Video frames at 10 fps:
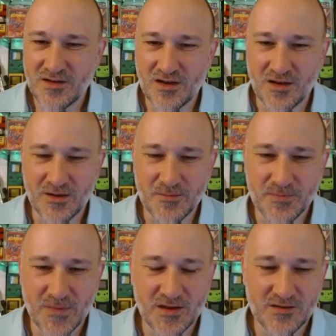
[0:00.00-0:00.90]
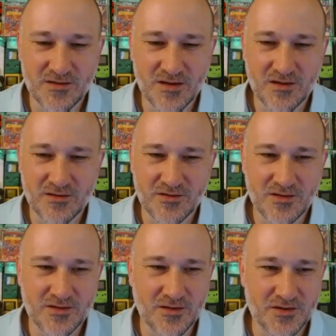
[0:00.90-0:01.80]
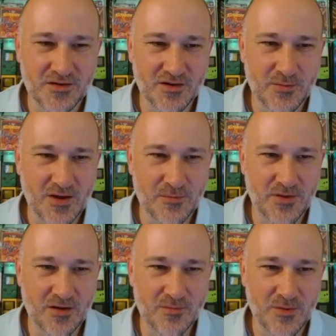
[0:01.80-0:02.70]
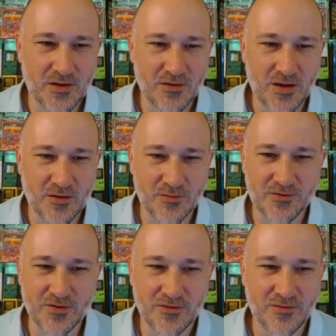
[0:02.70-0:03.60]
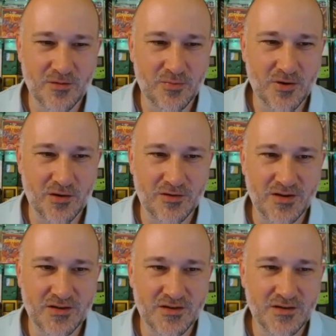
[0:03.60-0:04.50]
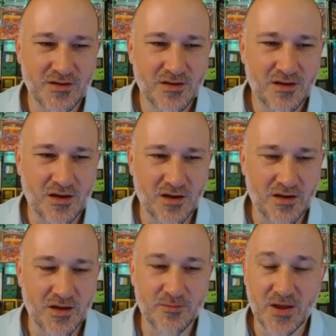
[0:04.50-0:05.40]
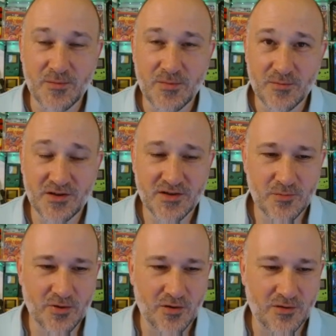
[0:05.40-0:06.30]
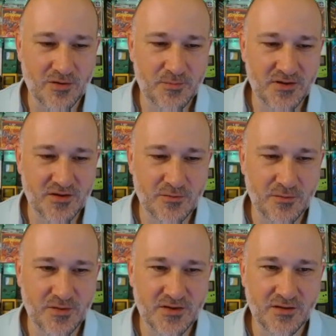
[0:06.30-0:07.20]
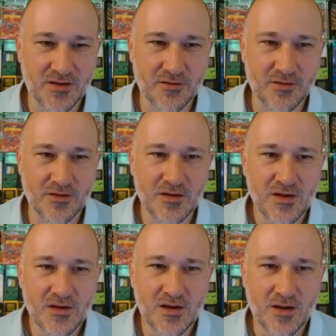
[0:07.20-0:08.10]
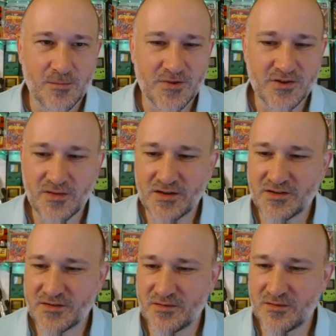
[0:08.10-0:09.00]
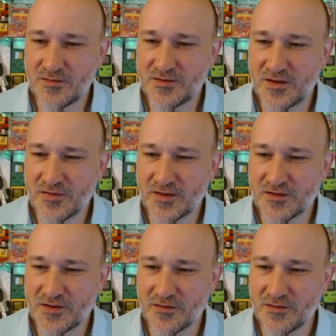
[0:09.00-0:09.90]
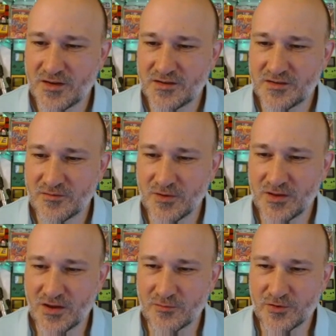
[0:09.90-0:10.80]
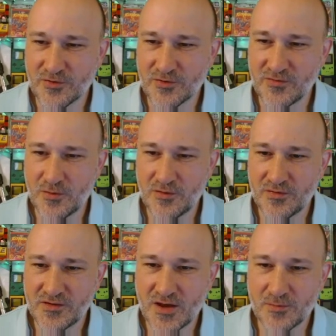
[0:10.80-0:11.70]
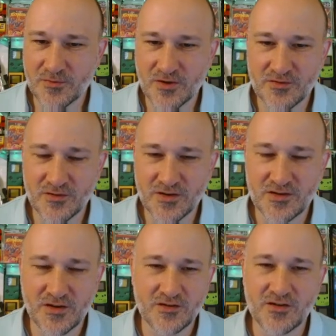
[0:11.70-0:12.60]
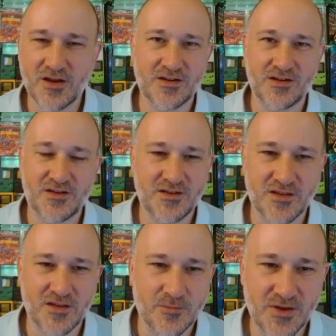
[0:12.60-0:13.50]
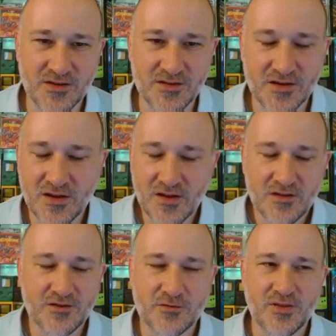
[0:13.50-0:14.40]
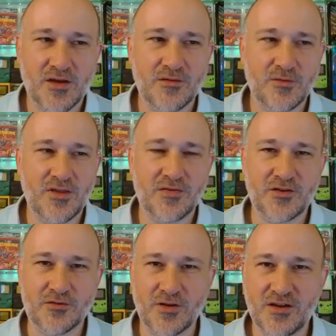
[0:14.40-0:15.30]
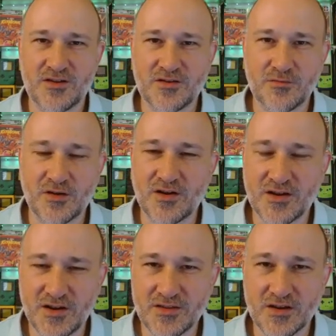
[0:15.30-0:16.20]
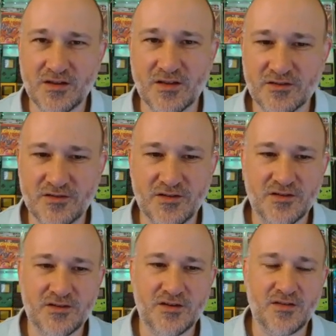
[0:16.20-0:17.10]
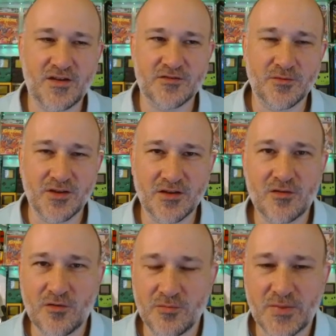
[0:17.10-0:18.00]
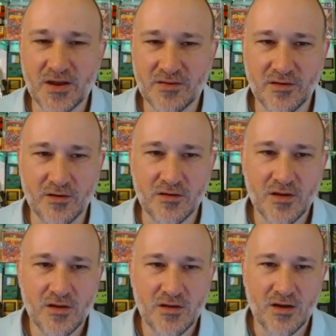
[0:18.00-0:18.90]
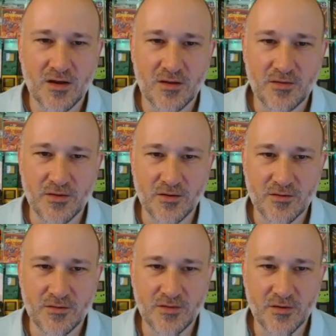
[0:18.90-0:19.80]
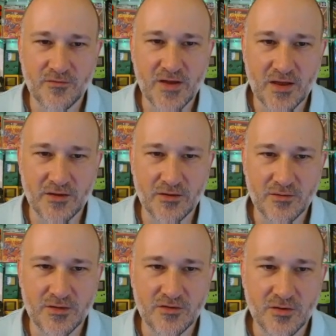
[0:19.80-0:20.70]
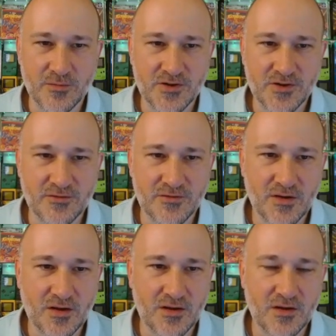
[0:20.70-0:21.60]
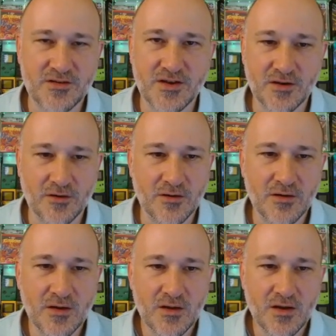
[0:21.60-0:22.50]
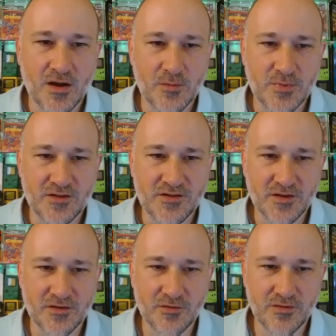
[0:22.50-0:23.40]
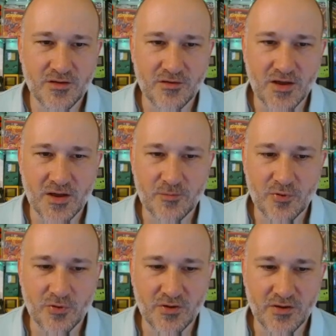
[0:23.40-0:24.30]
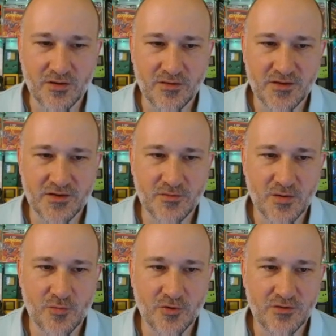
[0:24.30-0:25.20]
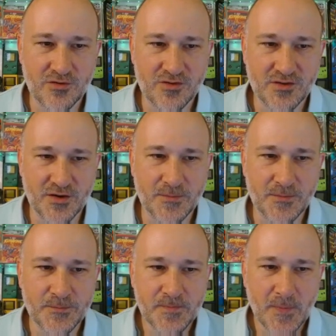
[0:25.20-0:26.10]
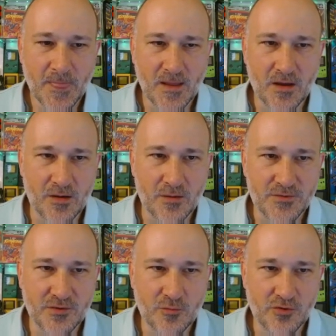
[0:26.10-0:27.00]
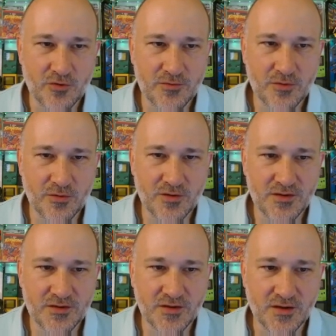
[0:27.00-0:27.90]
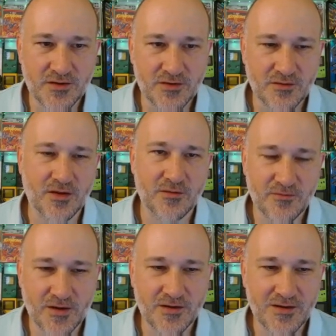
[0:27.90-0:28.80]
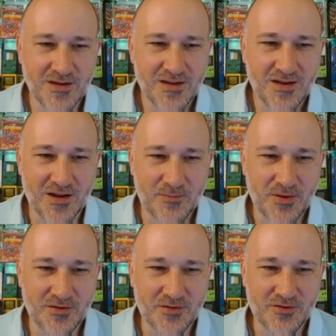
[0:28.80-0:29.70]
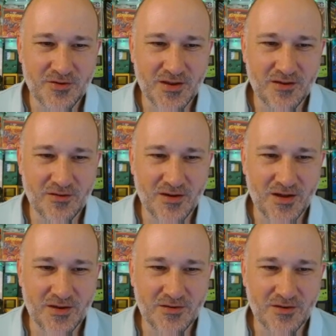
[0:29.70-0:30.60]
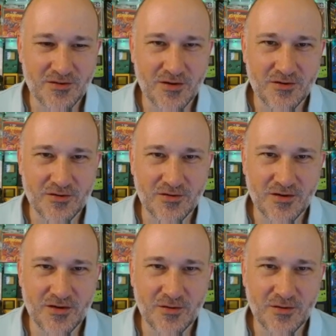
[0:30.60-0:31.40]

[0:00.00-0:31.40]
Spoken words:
And yeah, she's also going to be up there on my retrieve priorities, and maybe on my site priorities based on what we see later on. So there's nothing else here that's really unretrievable in the top threshold, and you're not going to see them because just without the traits, they're not going to get the collections, and that's really going to hold back their value in terms of a tier. But let's look at the crew that are not in Portal here. This is what I'm more interested in. So Worship Tor is, yes, okay, fine. Peldar Joy Kira, I'd called her out earlier.